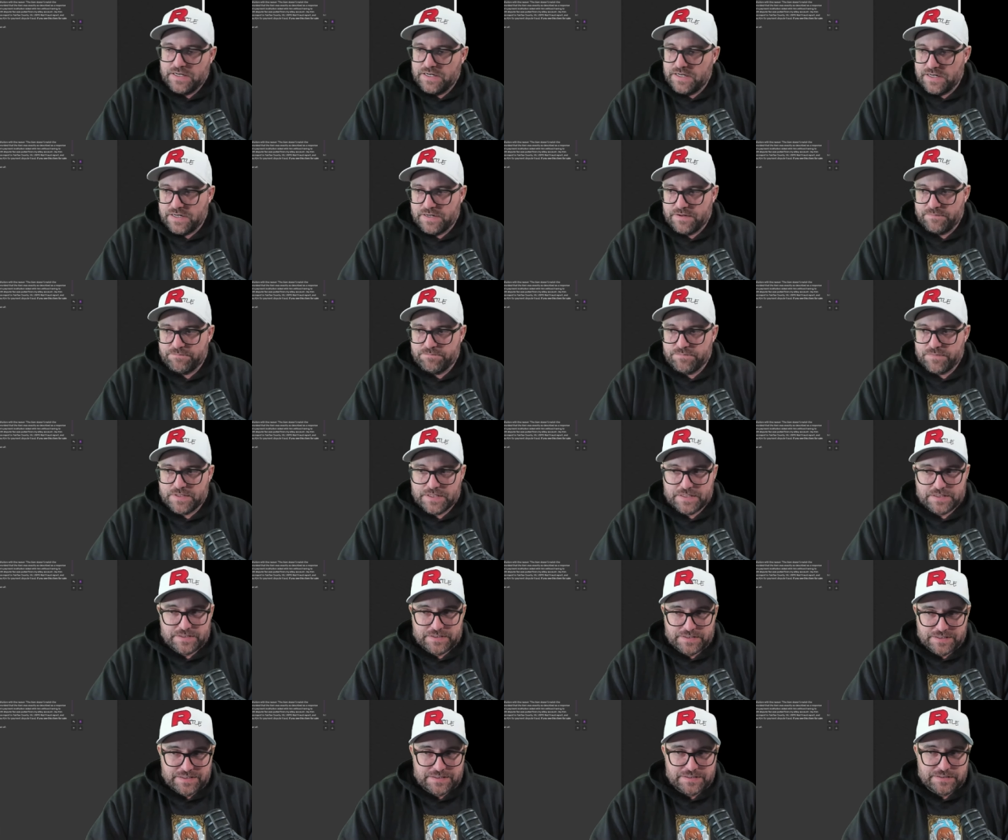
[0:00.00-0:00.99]

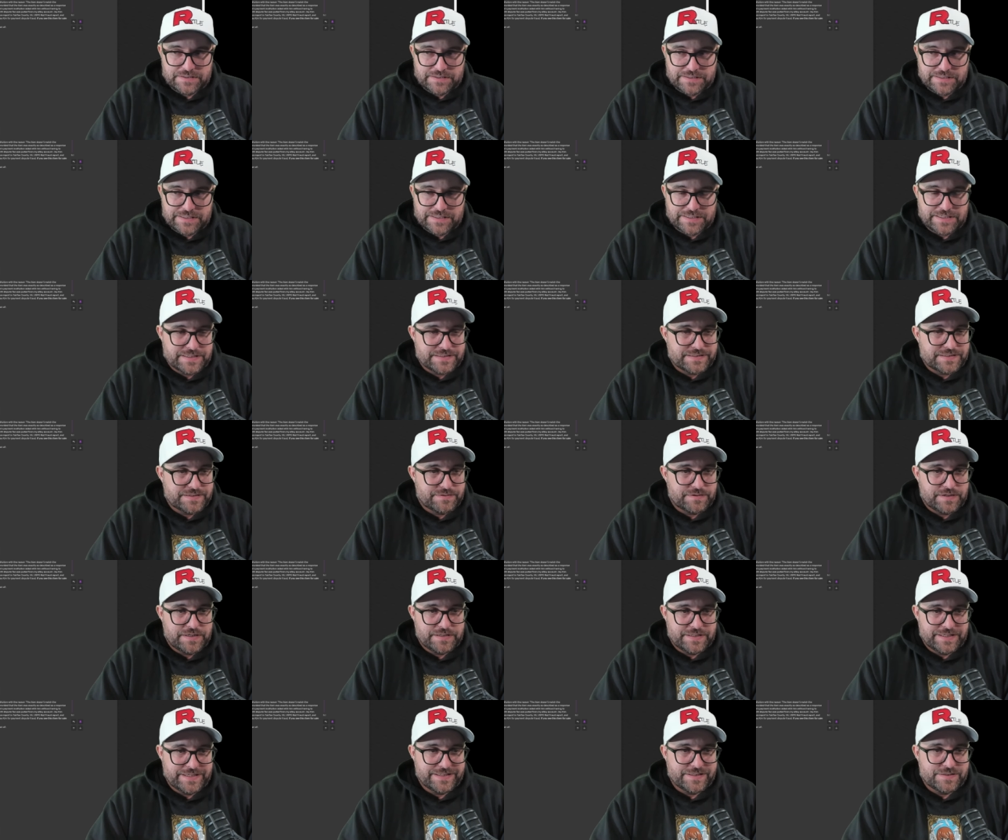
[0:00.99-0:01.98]
It
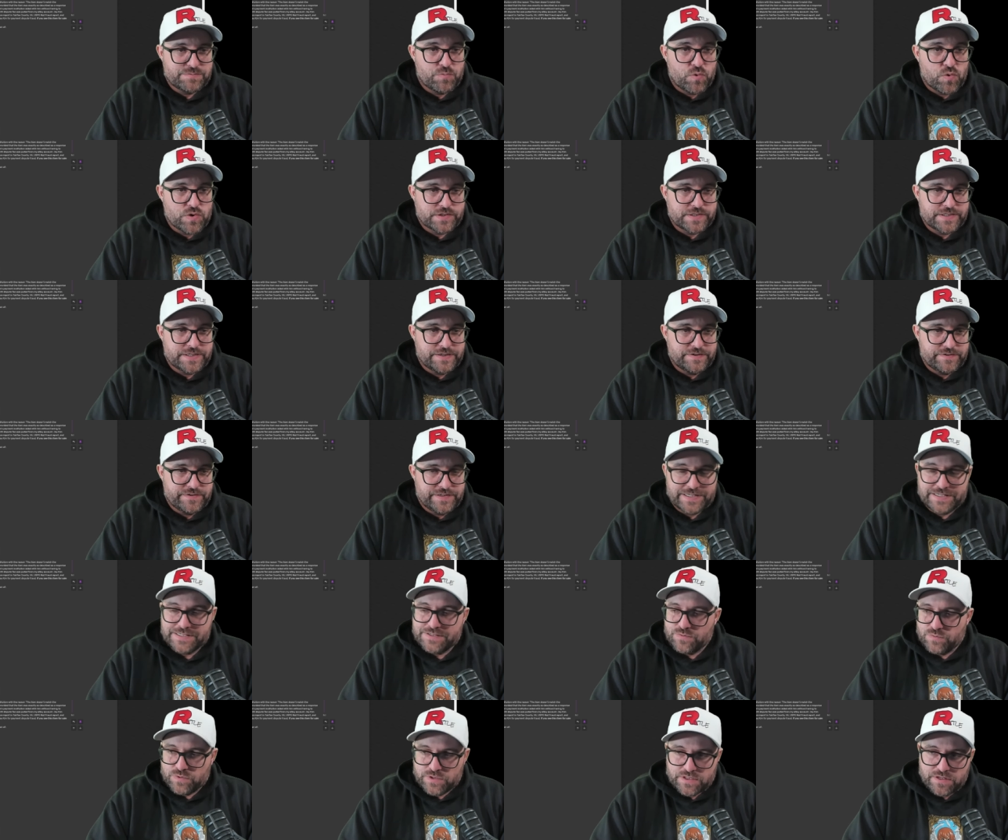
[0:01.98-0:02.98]
gets more
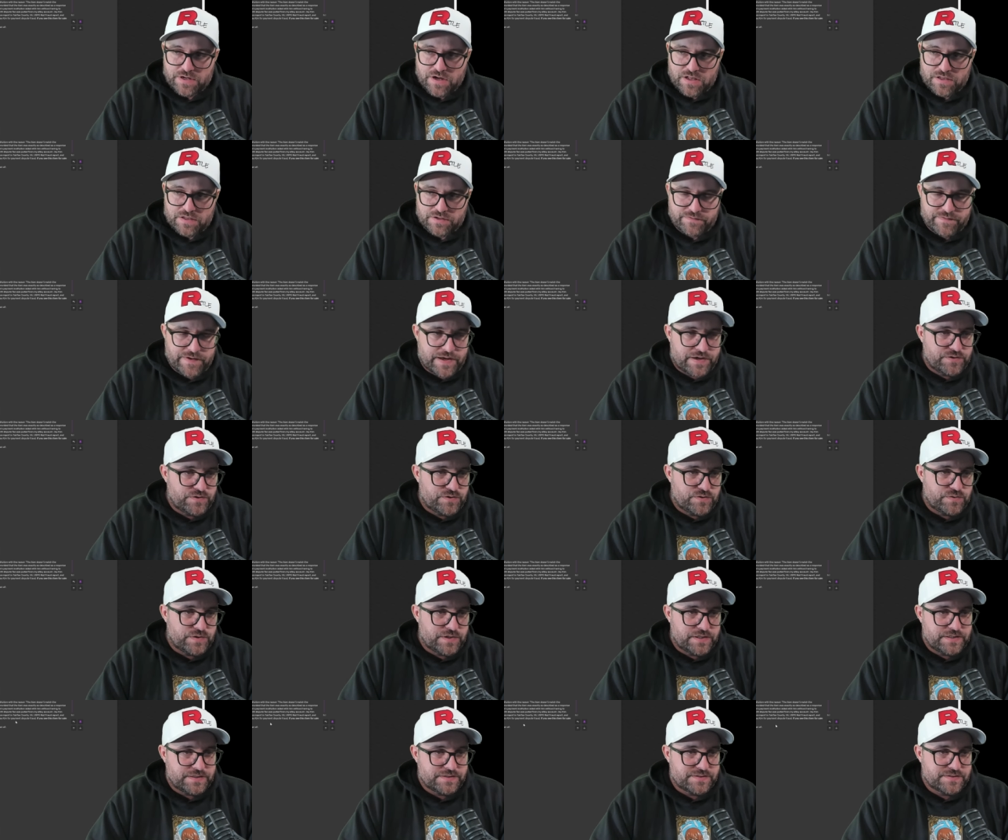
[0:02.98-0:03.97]
serious with the dollar value
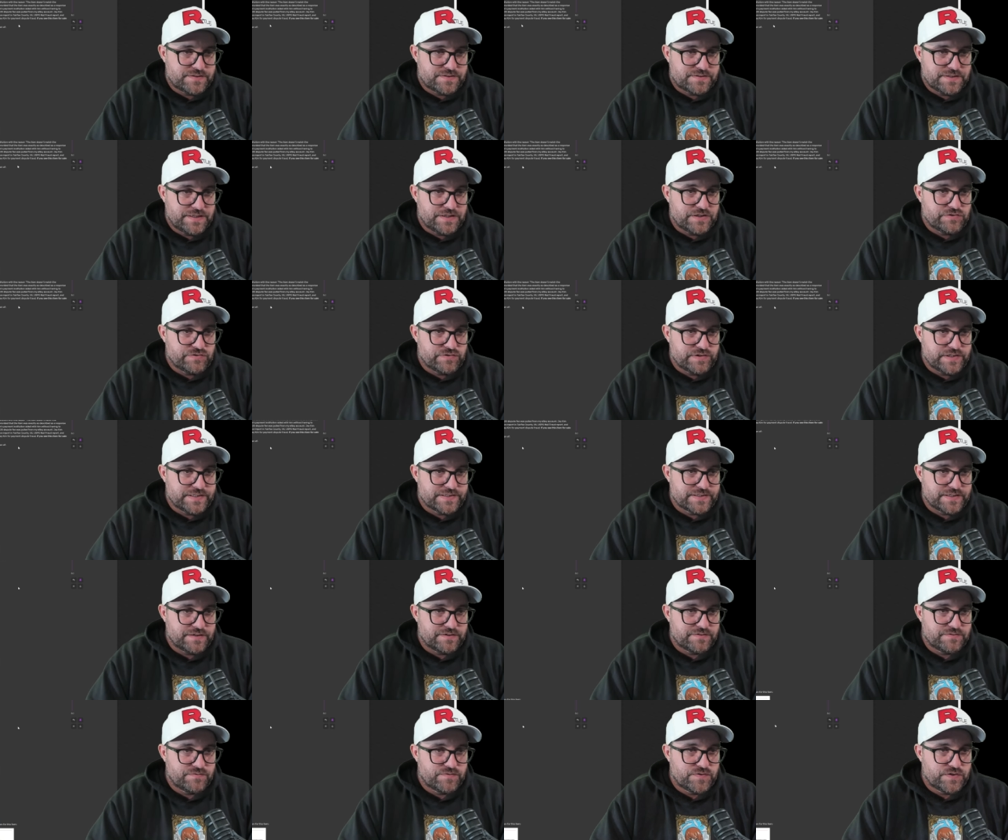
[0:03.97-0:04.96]
that is
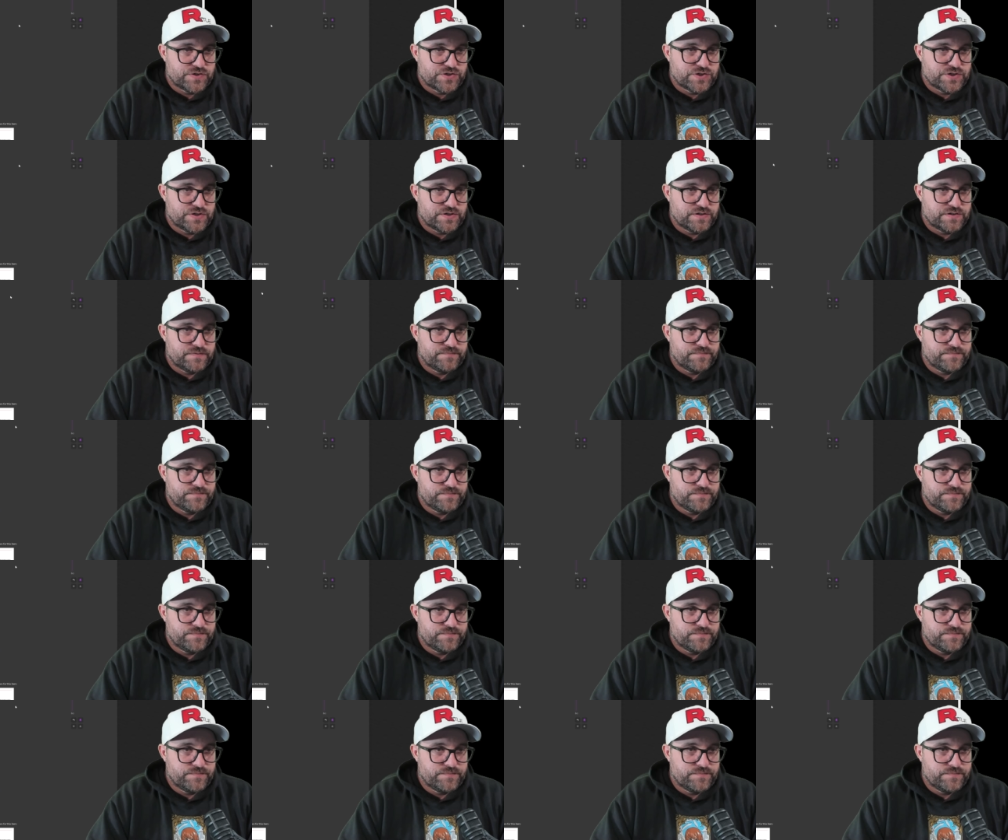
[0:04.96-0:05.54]
increasing for sure.